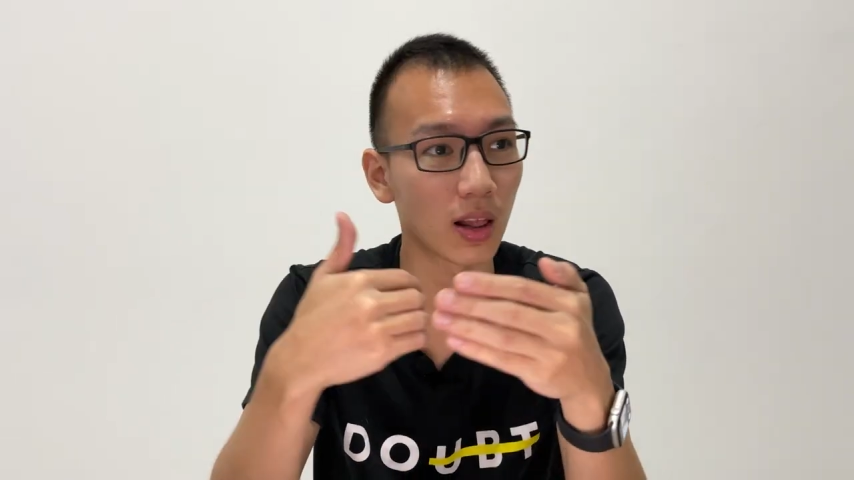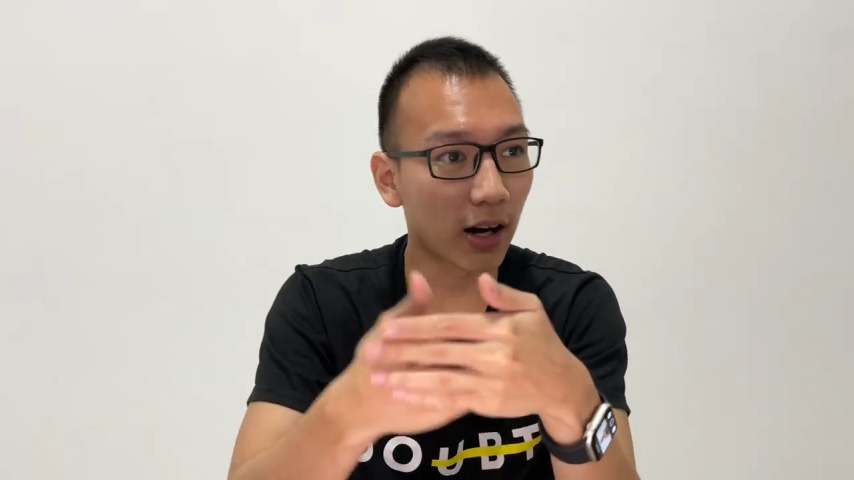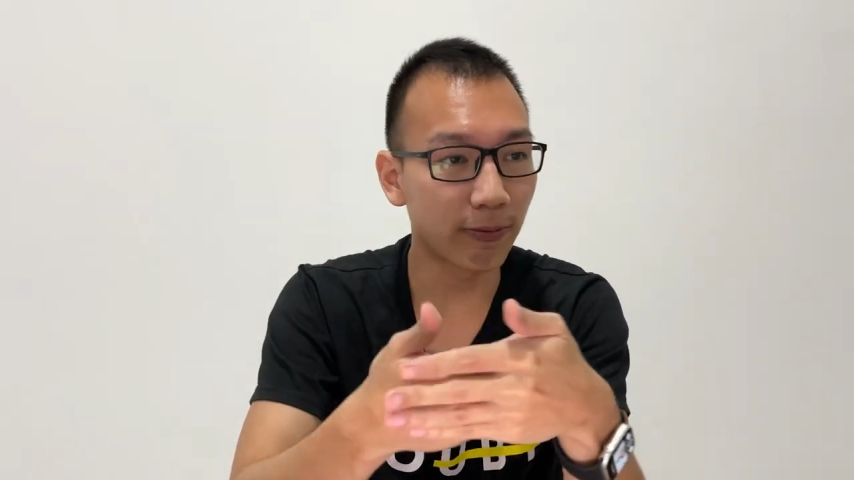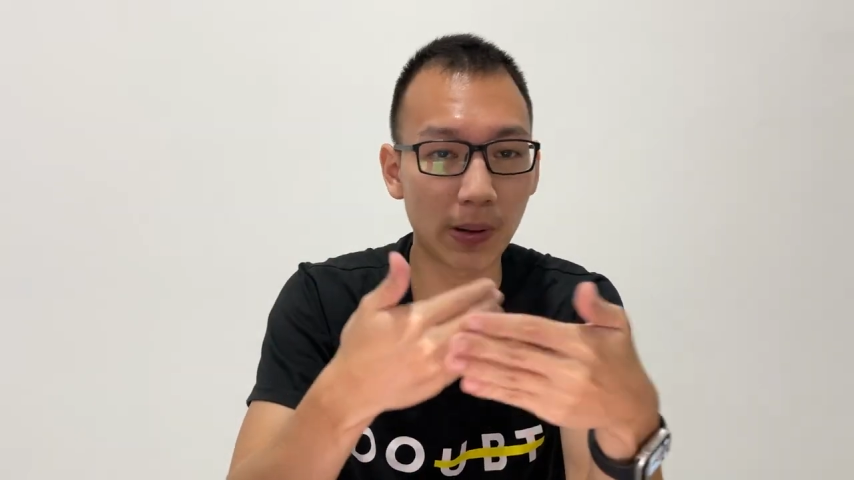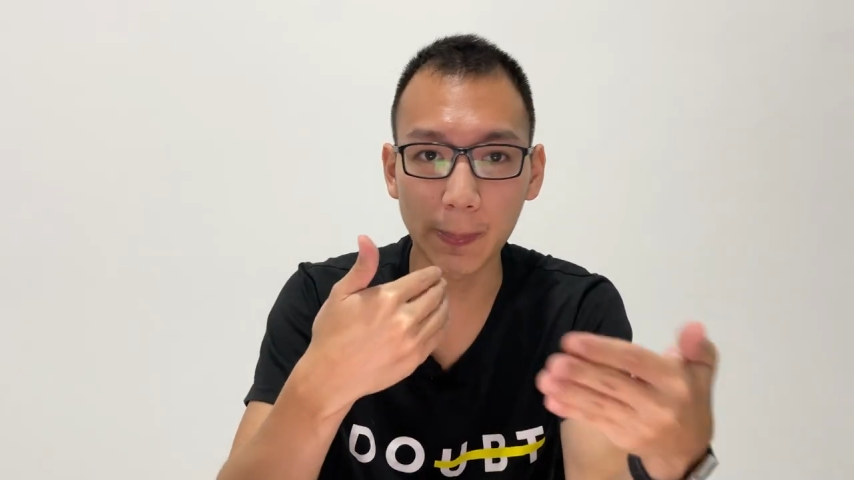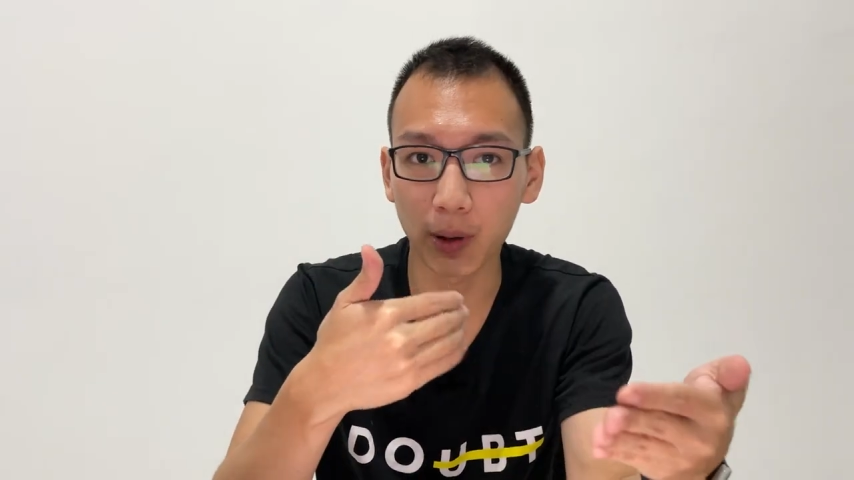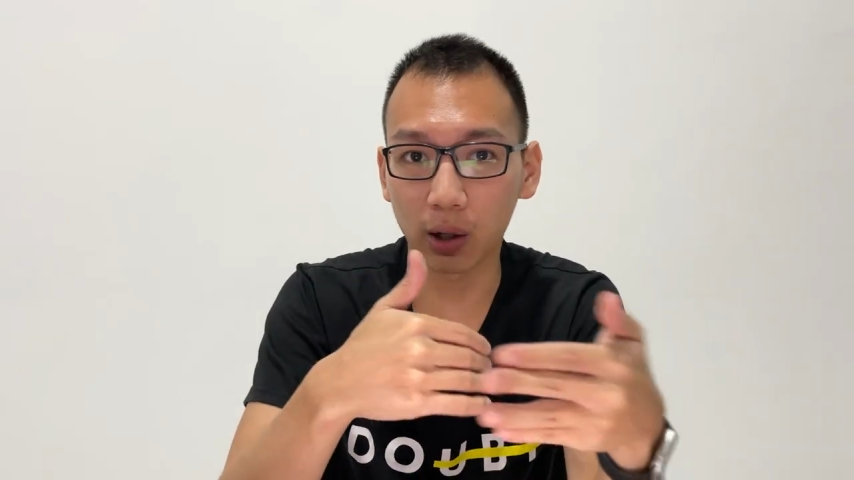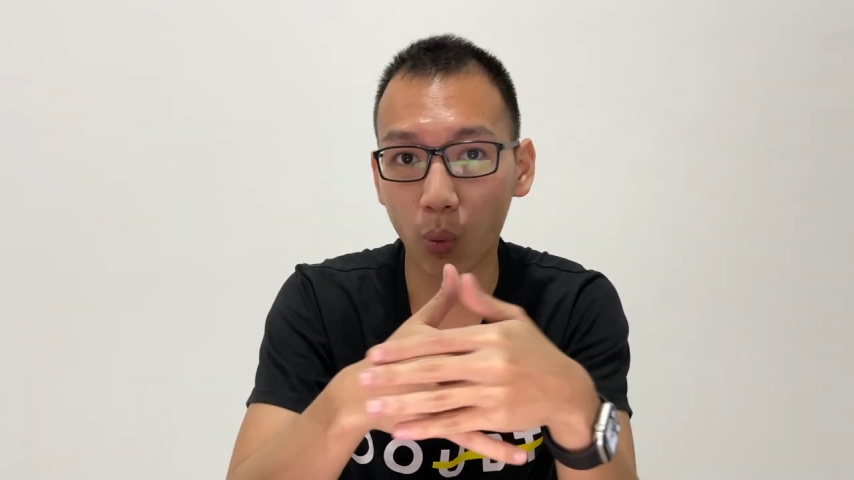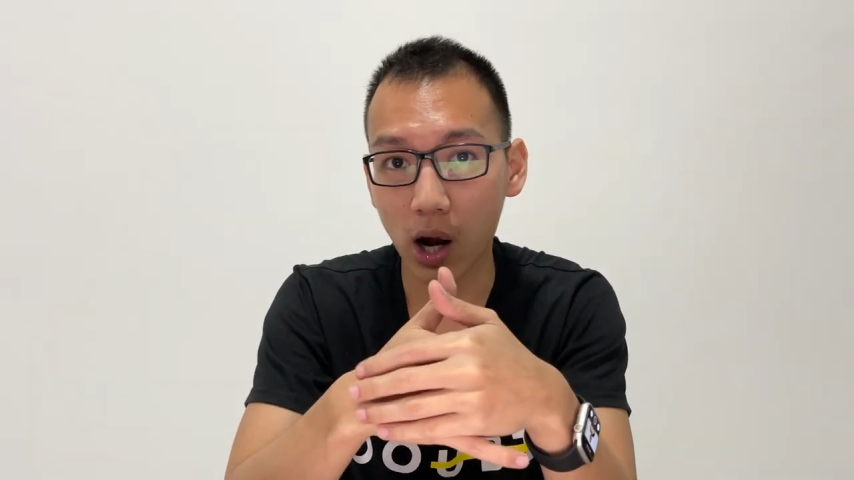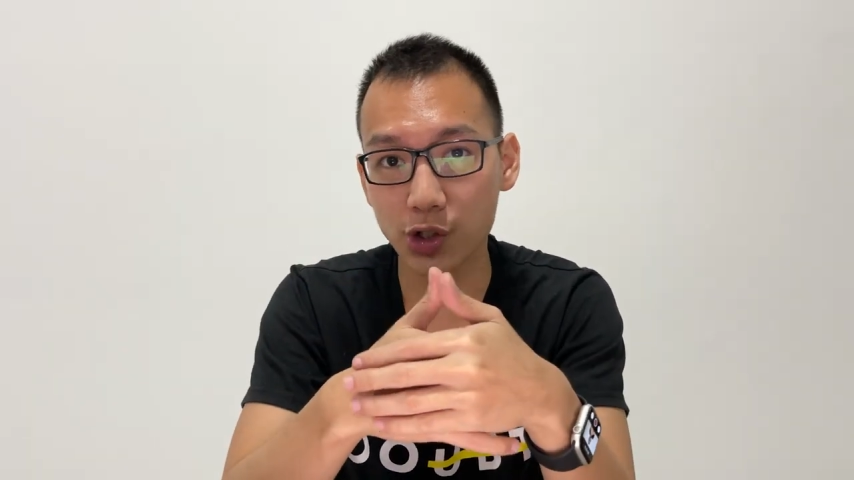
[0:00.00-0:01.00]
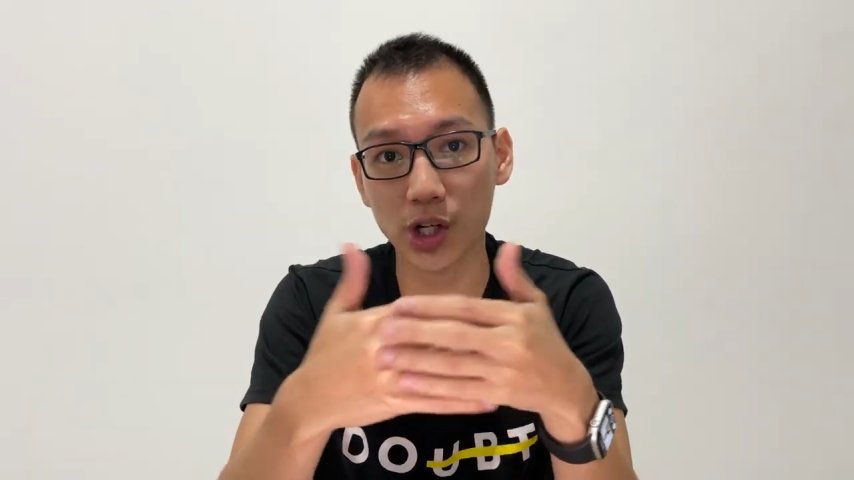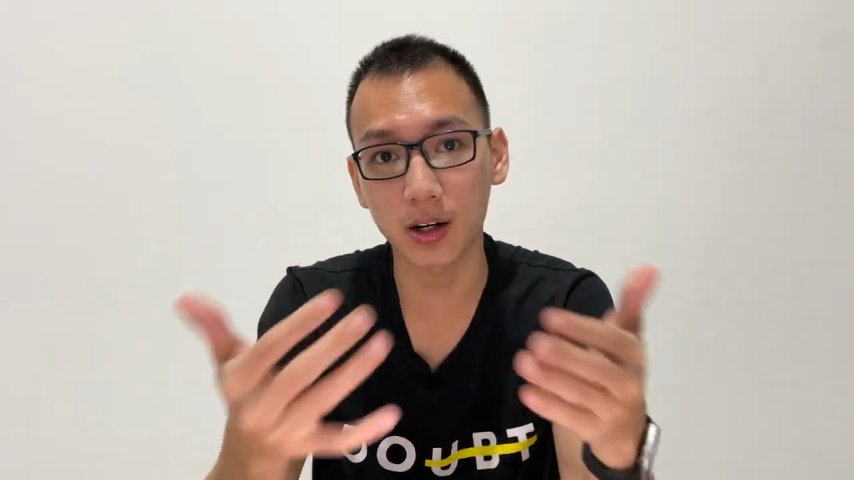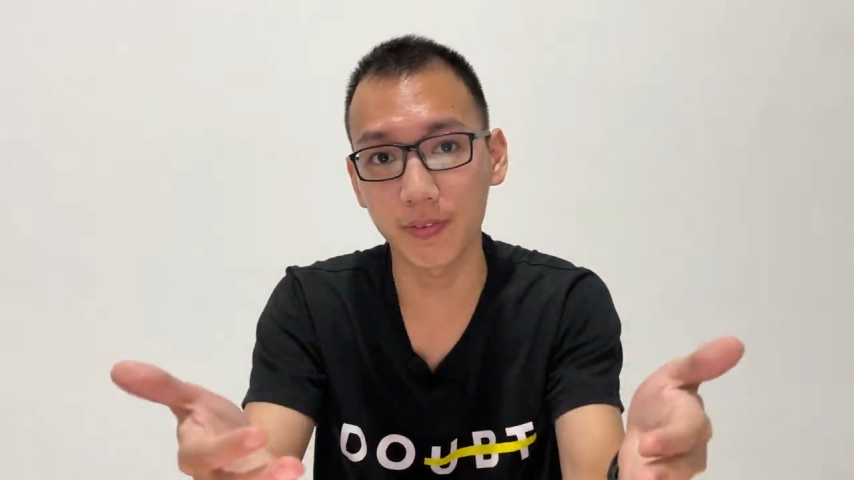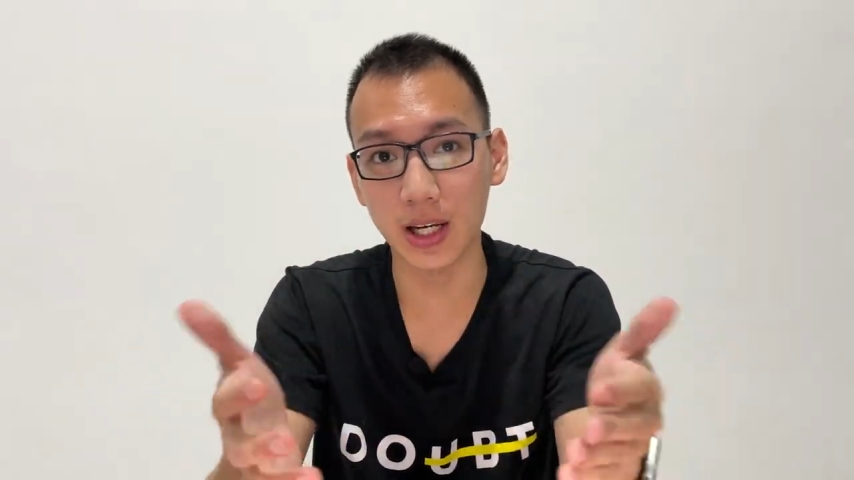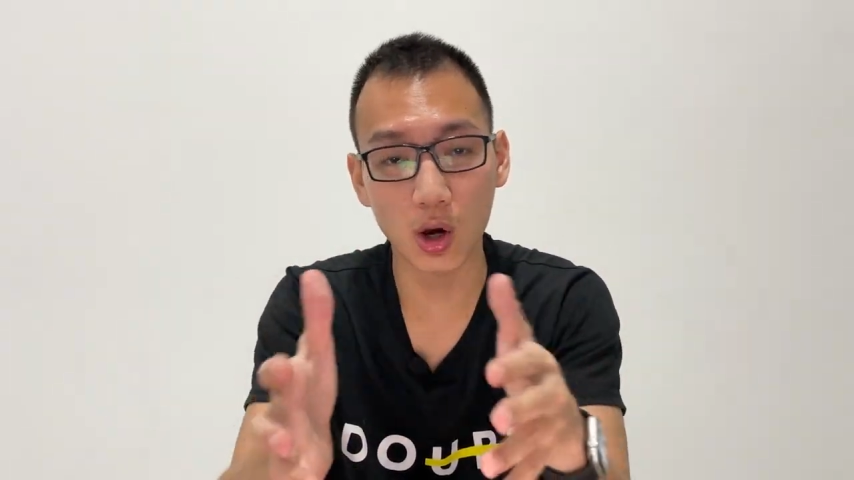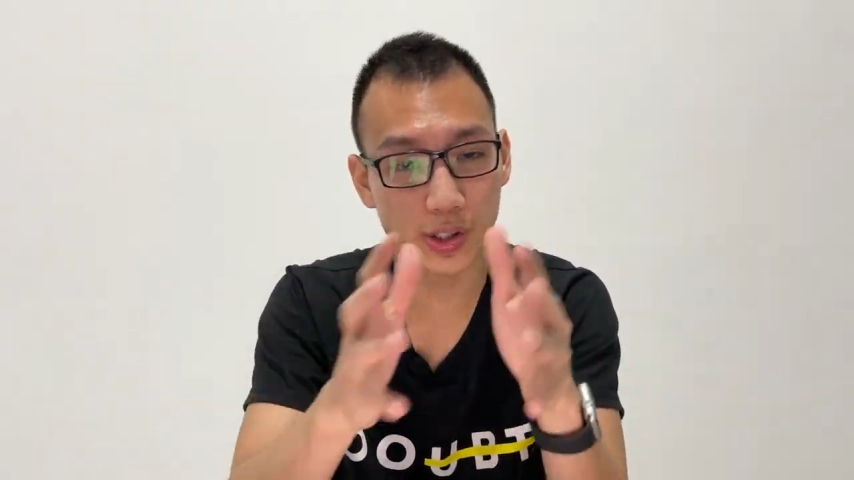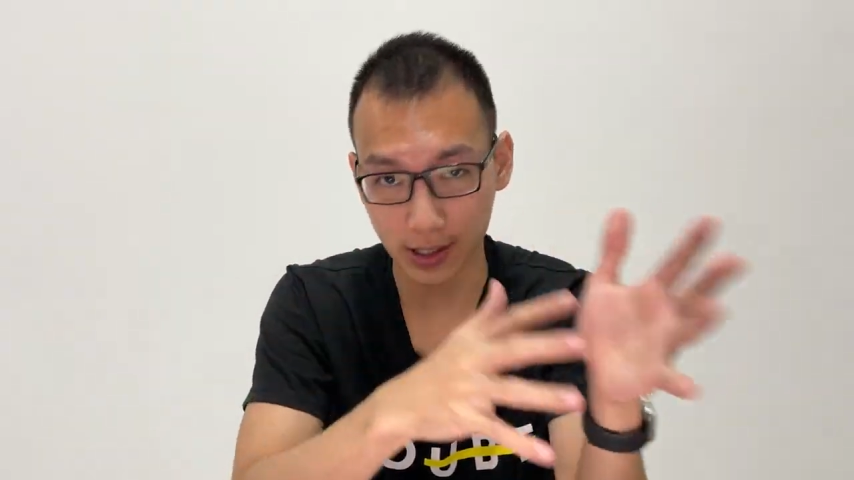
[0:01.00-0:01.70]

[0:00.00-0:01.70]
a lot of people are watching our videos,